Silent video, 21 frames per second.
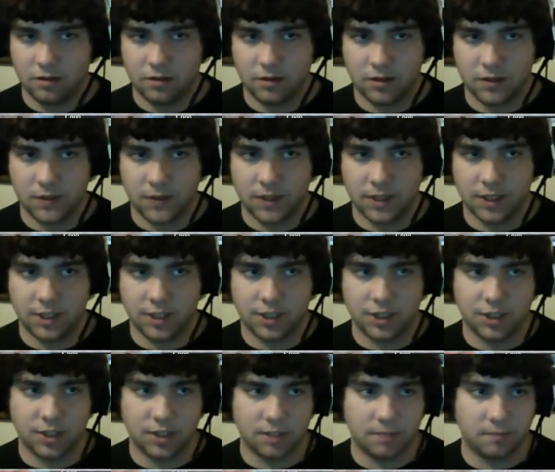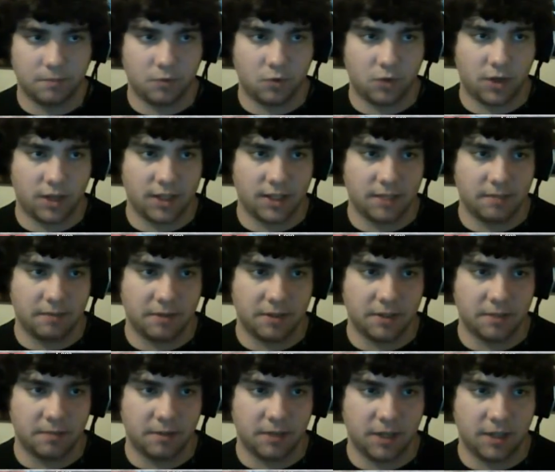So you get just crazy
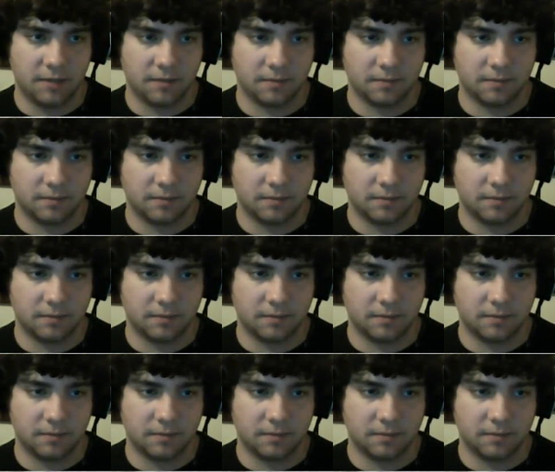amounts of money.